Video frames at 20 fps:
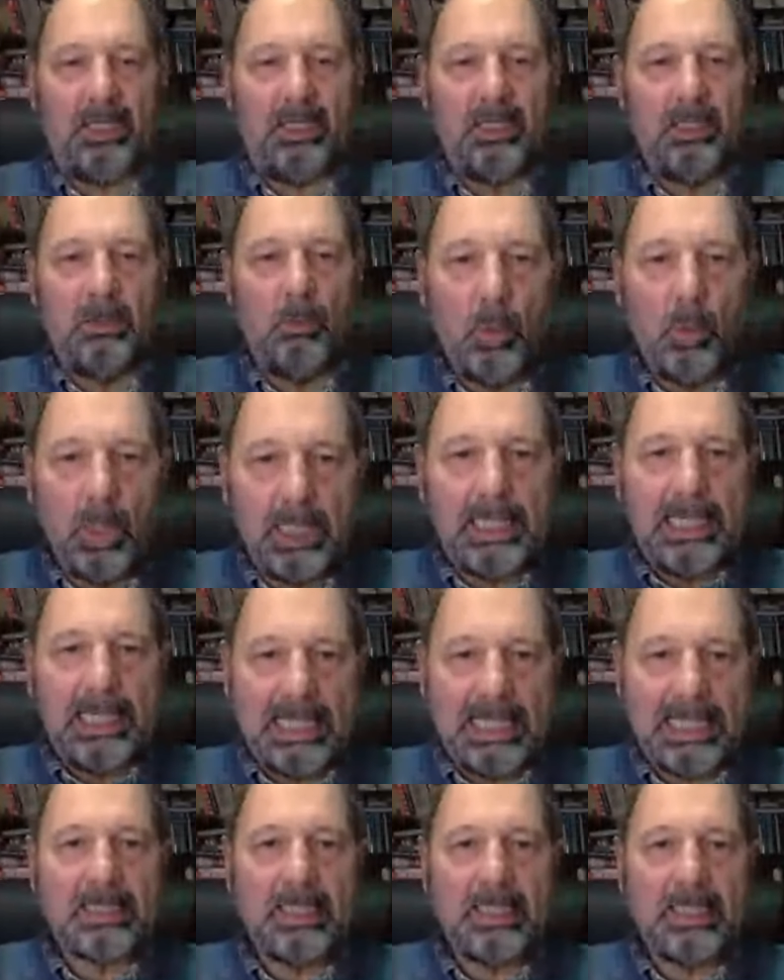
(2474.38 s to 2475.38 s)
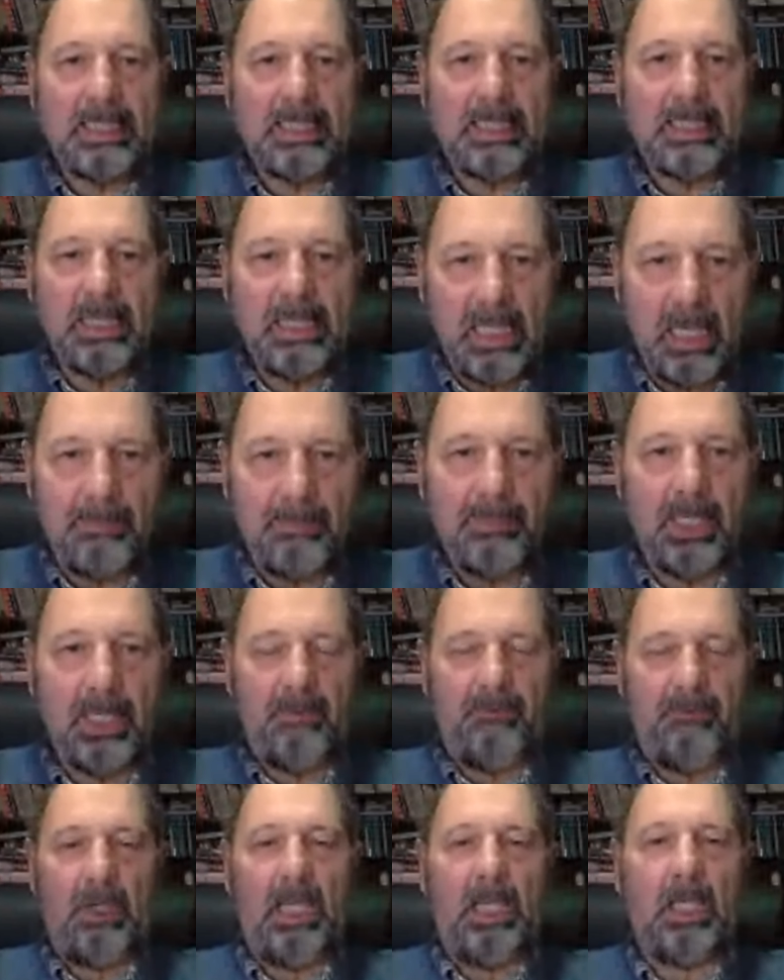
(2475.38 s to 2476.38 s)
Where is the Yemeni flag?
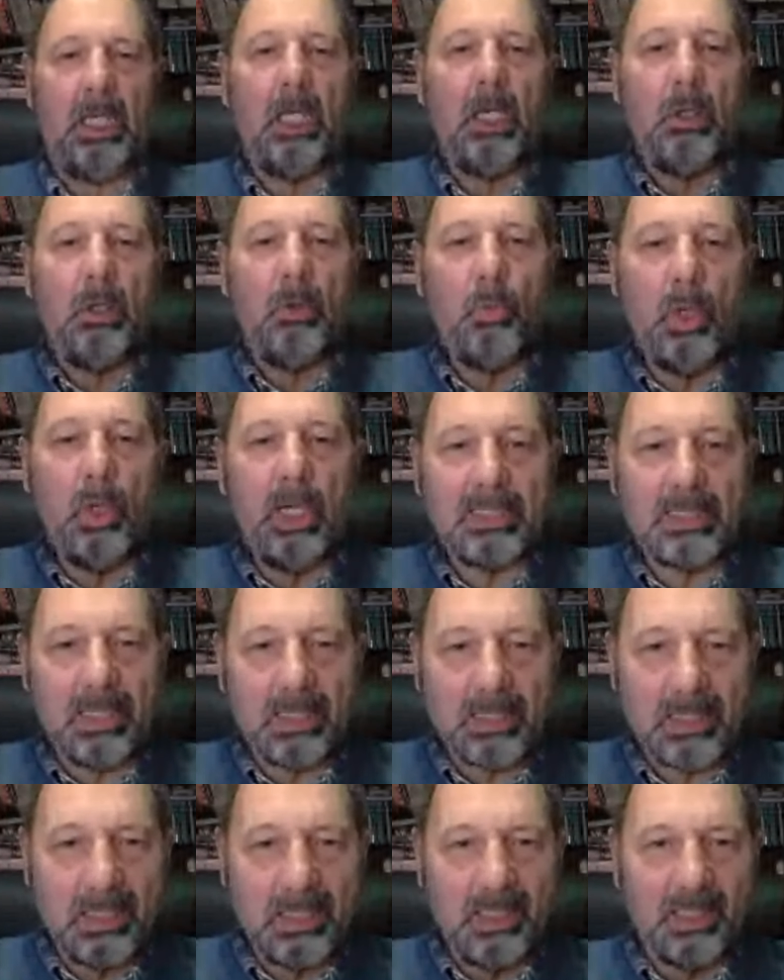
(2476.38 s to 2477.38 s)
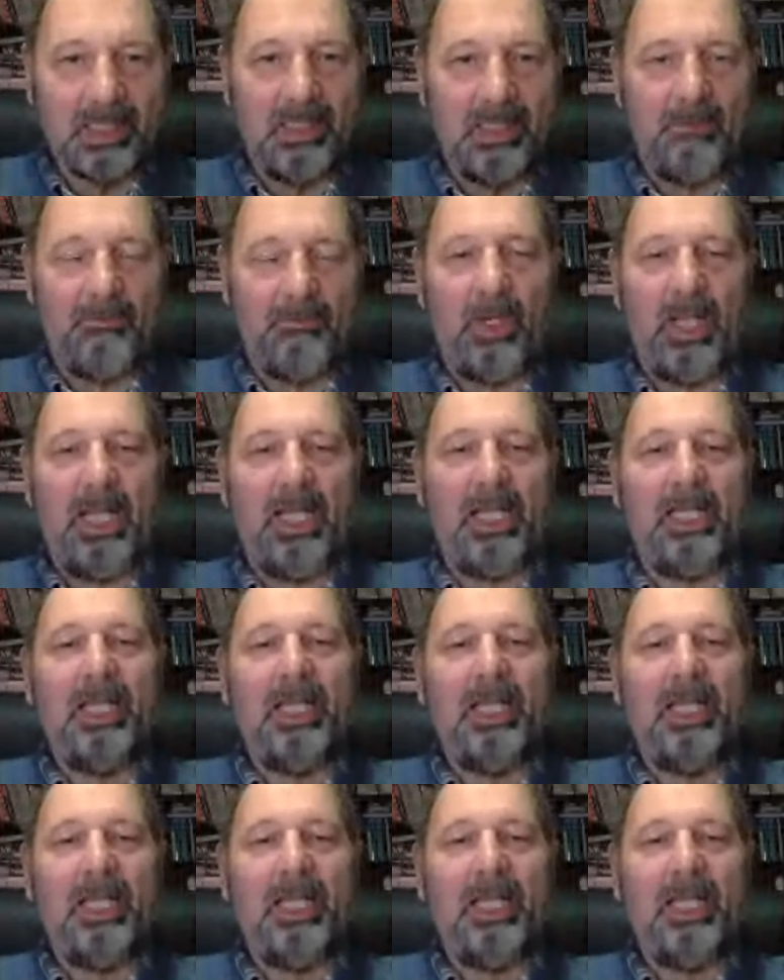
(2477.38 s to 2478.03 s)
Where is the Syrian flag?